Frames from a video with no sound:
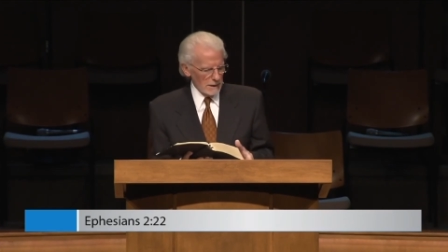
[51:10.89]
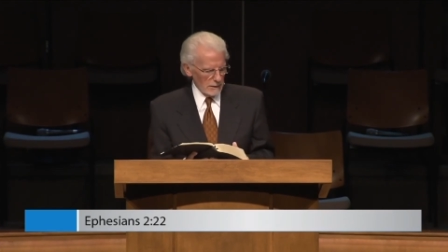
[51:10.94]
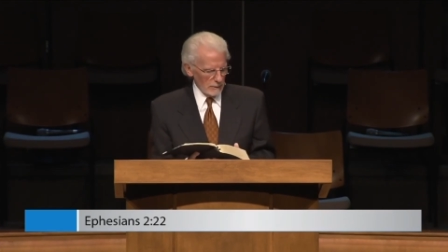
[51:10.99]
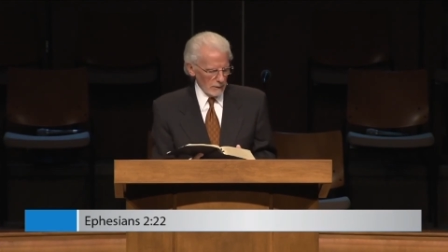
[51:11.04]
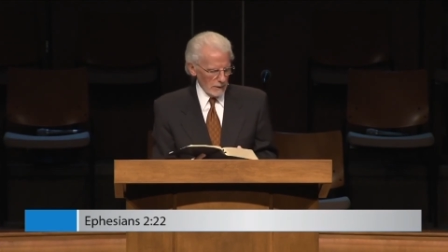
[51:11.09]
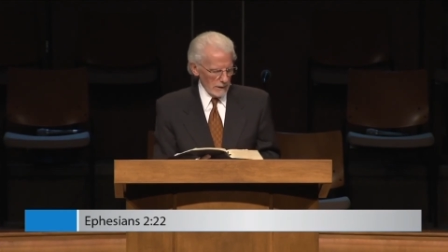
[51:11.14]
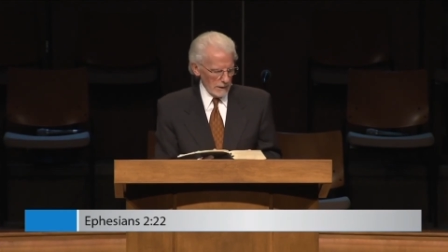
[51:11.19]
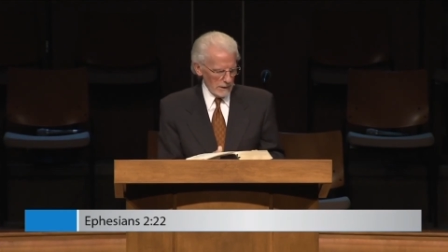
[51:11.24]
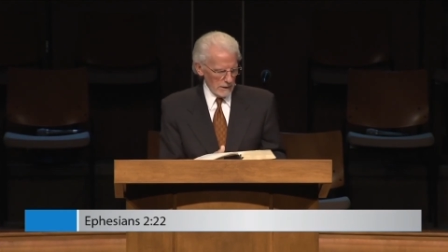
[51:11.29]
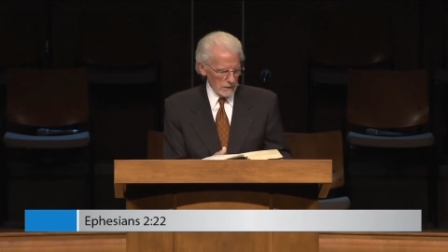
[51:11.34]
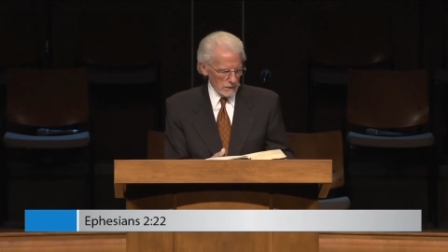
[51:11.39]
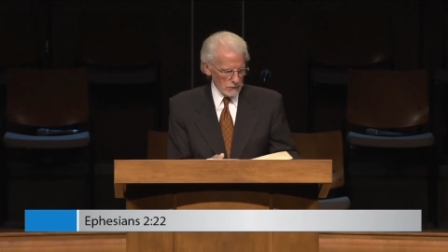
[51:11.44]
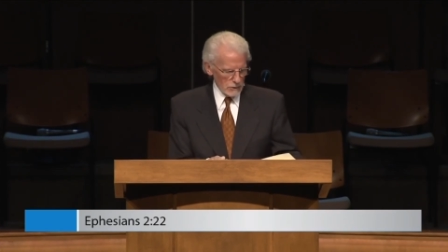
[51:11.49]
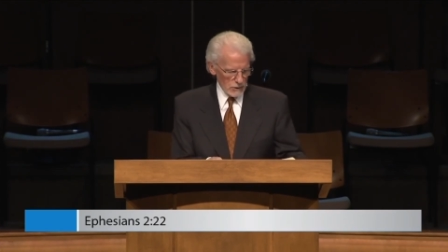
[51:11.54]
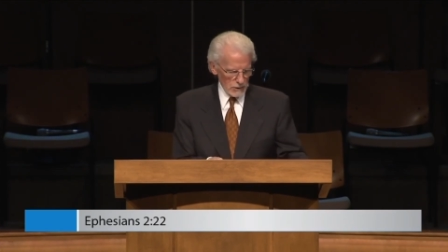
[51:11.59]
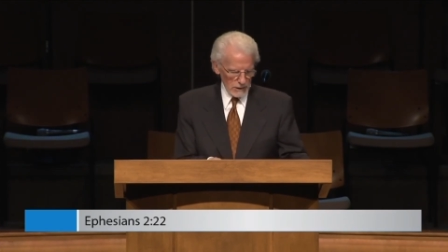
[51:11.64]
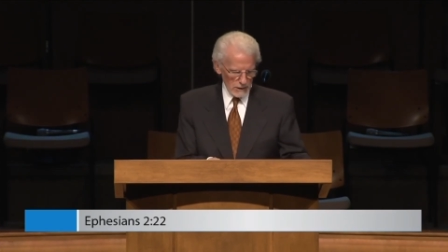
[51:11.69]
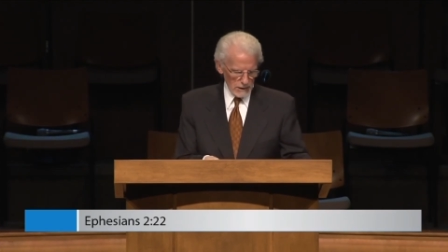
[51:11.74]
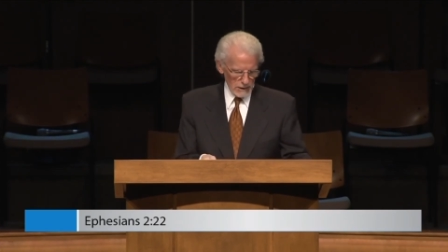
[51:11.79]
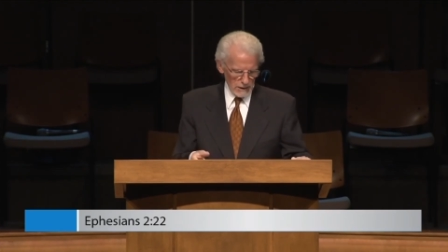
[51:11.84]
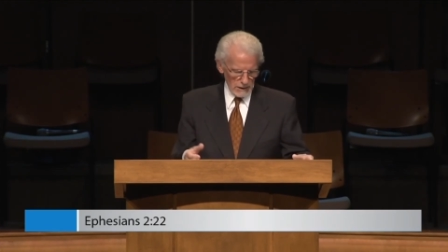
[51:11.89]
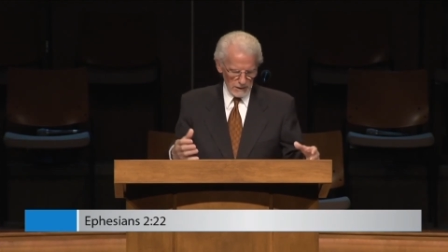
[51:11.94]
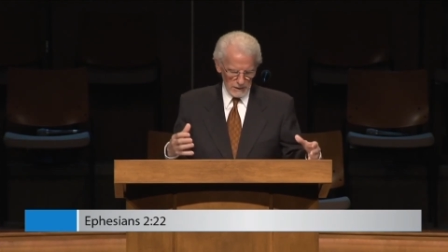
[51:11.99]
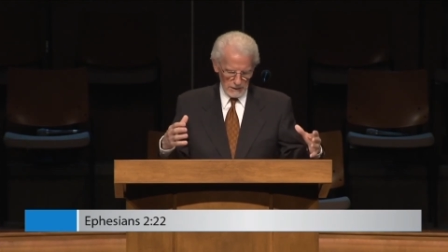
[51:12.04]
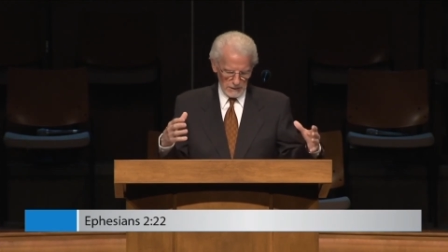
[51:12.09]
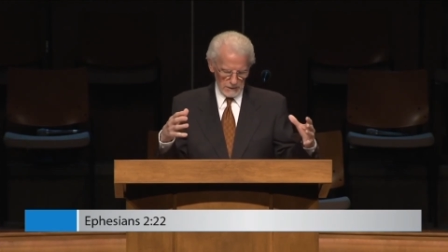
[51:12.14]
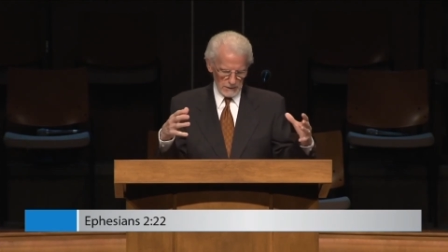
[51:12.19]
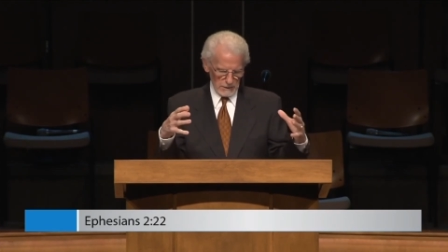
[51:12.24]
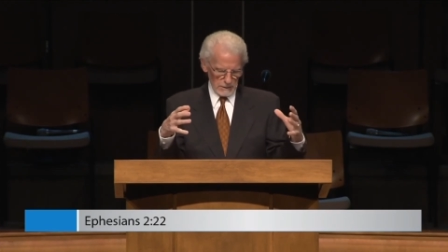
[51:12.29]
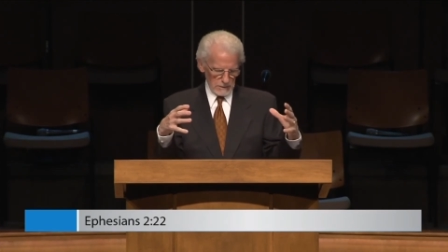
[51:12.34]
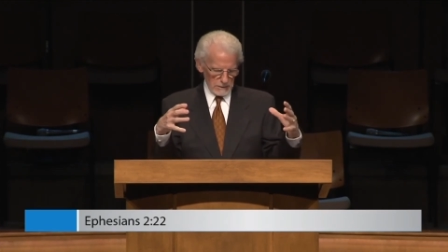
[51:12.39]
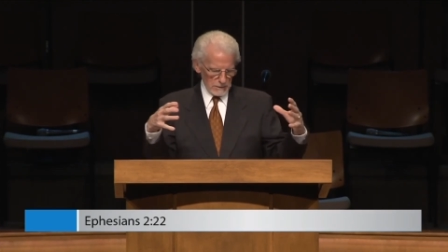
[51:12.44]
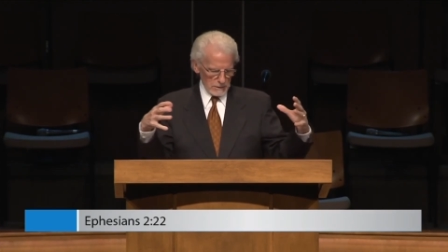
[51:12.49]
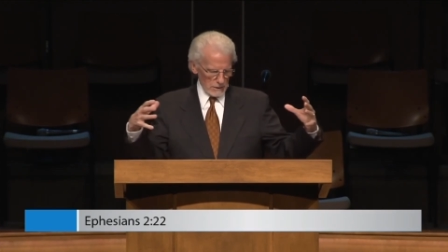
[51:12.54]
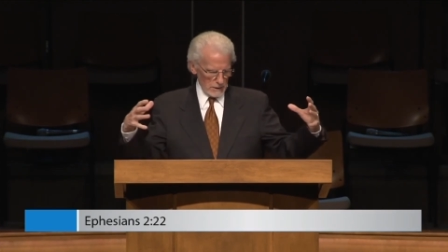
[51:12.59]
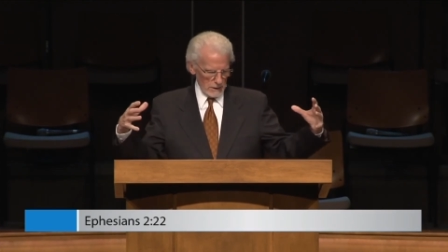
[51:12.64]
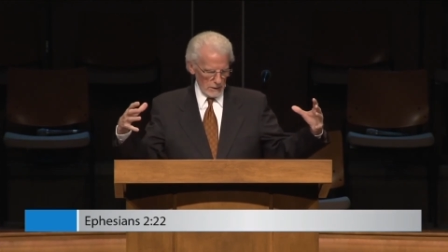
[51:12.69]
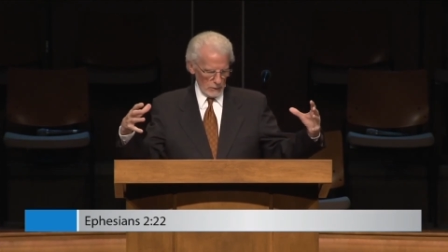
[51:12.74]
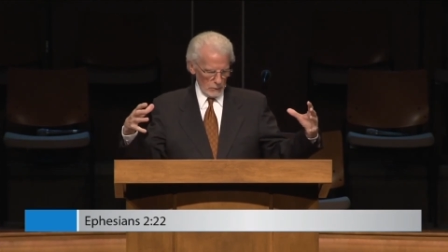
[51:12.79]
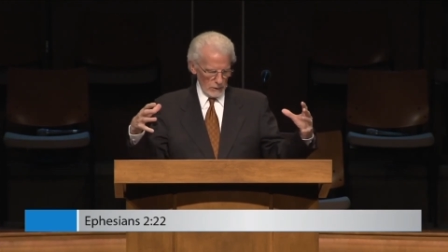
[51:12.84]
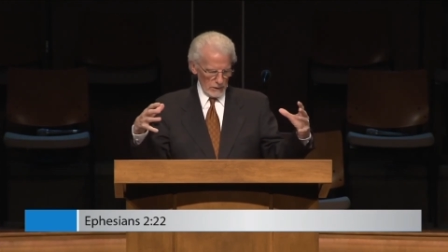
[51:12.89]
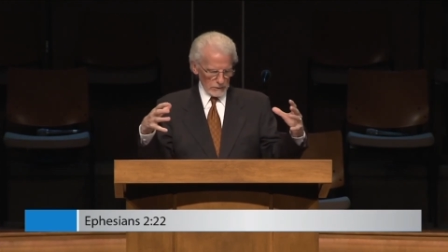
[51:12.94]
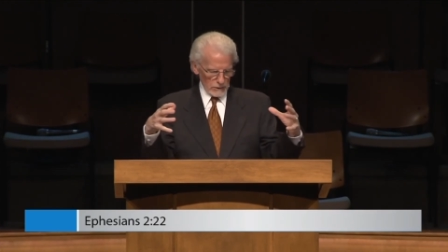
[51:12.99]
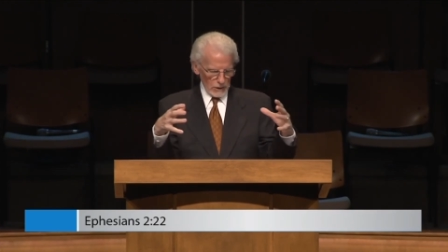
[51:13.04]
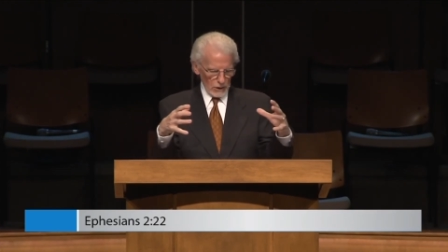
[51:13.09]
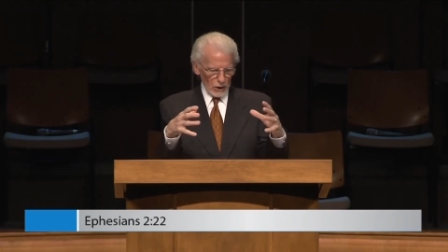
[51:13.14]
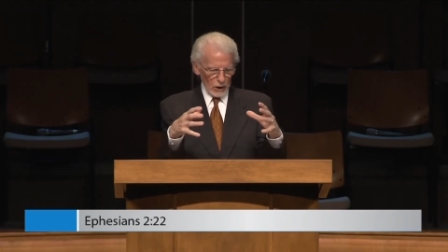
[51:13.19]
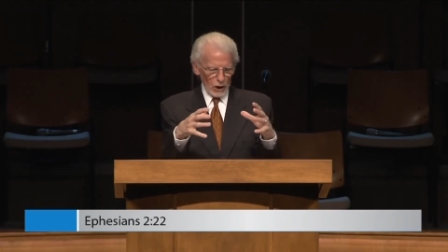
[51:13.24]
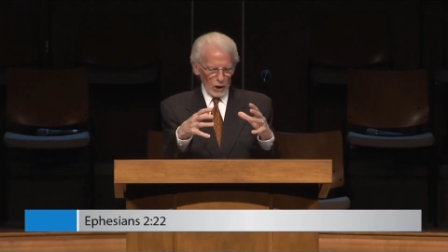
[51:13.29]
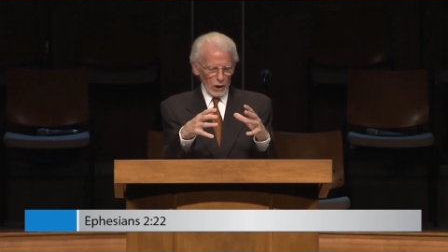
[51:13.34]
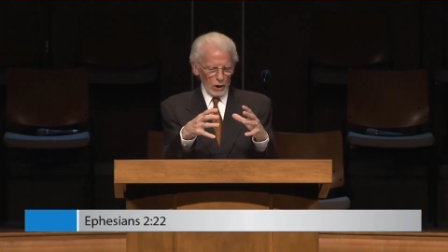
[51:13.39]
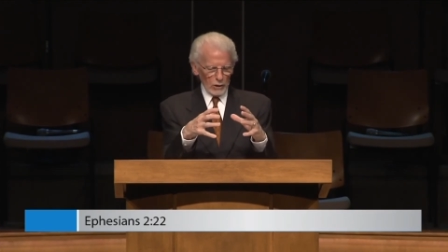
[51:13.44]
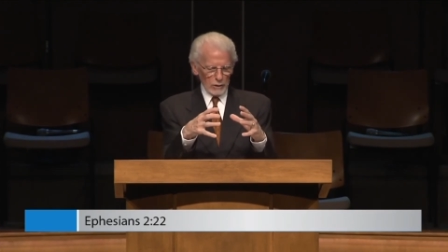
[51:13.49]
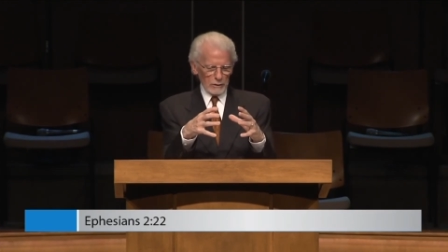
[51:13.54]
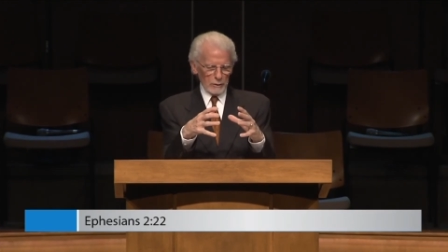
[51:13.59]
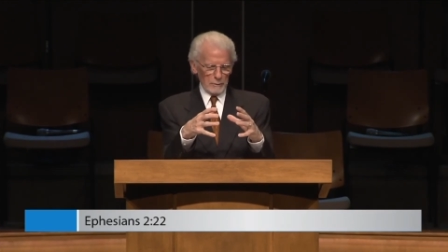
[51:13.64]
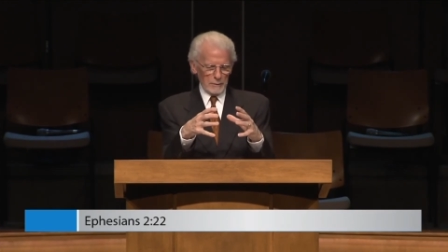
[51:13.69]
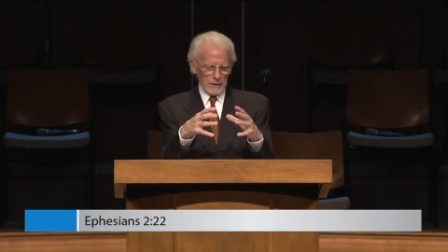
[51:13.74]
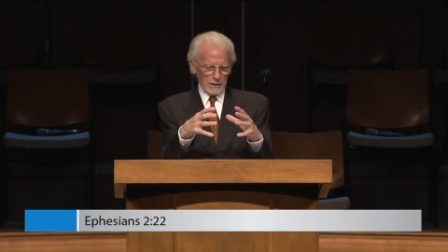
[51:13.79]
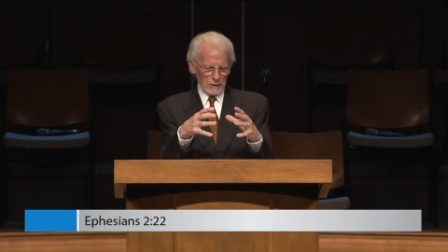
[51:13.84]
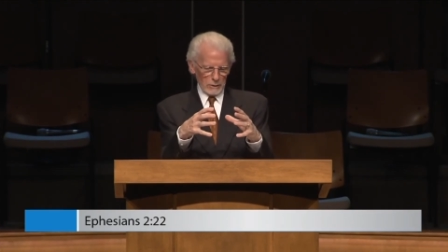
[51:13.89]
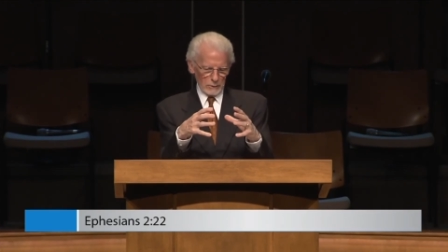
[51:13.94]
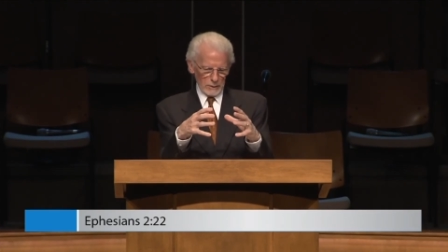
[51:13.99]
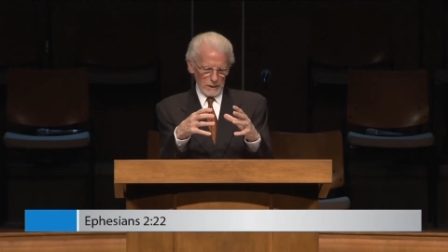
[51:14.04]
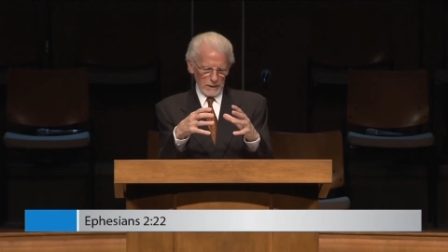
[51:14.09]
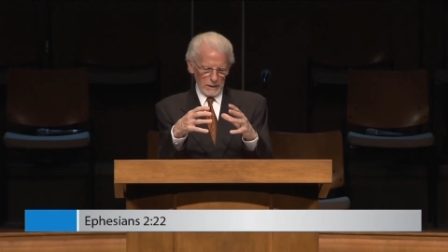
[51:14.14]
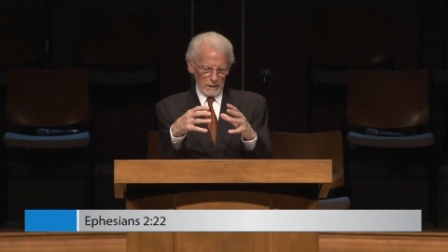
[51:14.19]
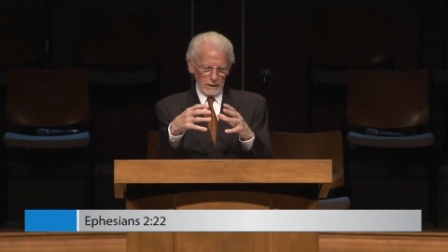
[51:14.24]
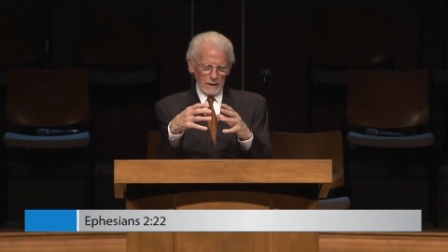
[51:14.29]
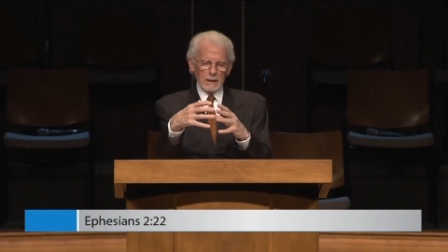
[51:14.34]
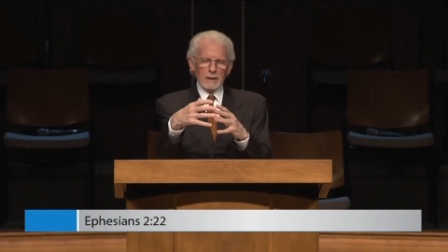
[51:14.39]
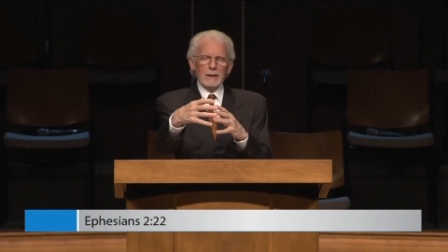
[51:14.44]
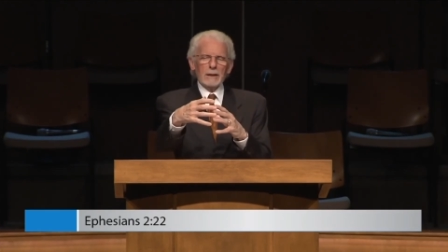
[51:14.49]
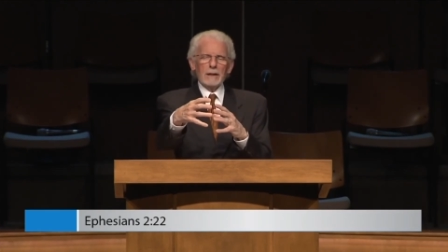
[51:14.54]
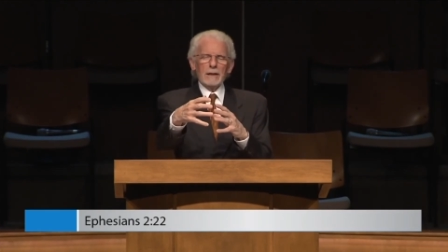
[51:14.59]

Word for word: which is what the, all the building